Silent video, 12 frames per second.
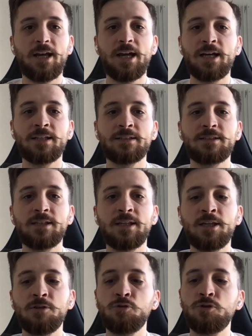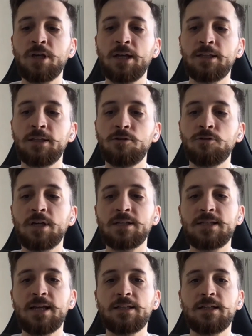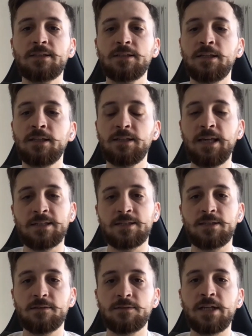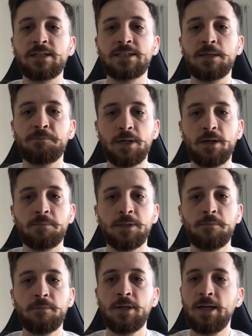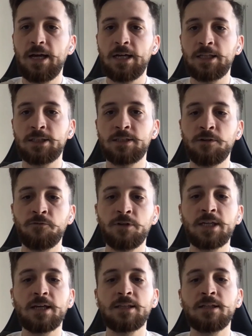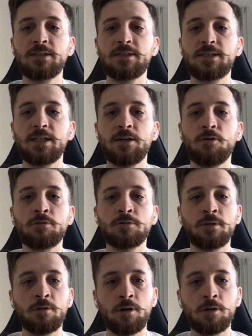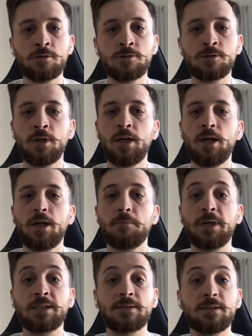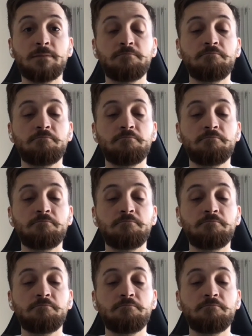And you can say that yes, there is a problem, and we can see on the logs, but